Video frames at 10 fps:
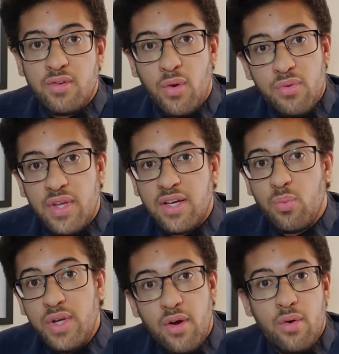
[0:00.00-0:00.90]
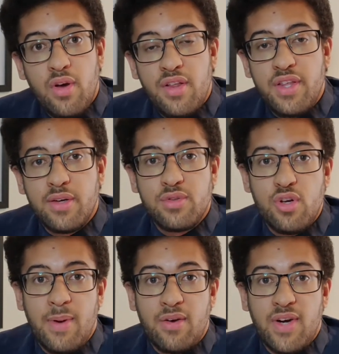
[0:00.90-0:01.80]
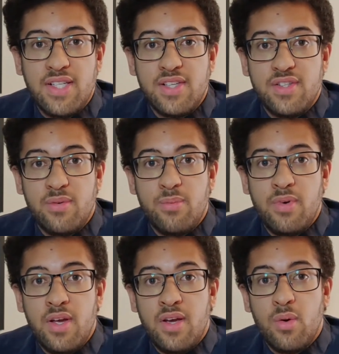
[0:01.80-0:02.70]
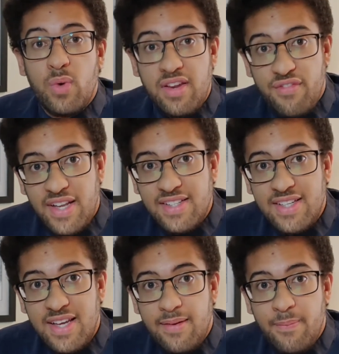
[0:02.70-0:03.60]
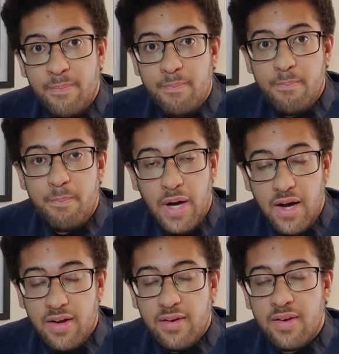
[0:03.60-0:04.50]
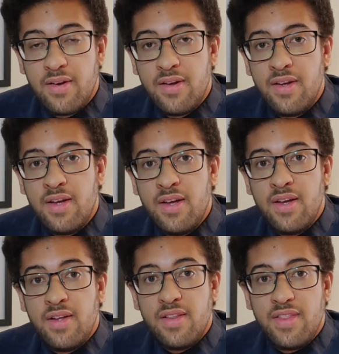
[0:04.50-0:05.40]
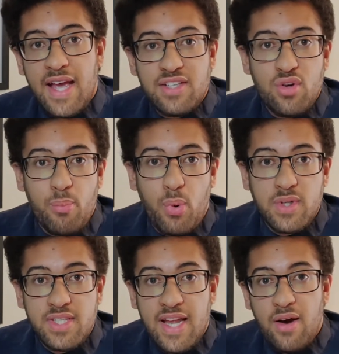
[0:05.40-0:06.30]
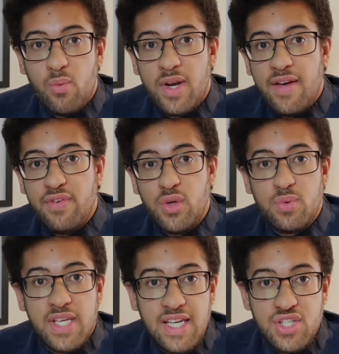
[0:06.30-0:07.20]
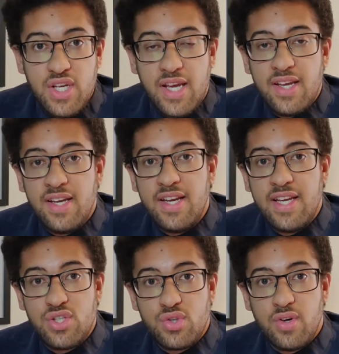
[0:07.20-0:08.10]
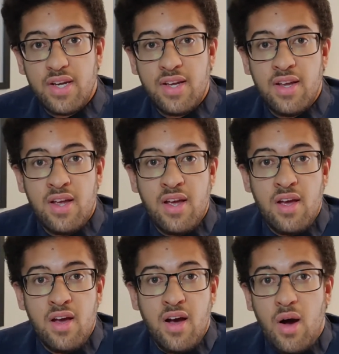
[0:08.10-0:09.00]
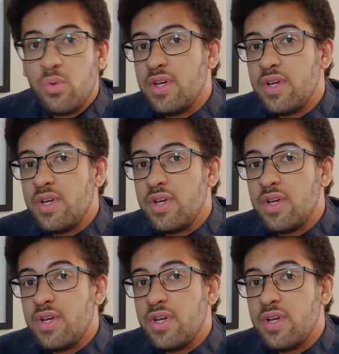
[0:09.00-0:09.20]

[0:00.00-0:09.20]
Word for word: don't think we don't know a thing or two about racism we invented it. But that is not pointed out whenever you teach it in history. I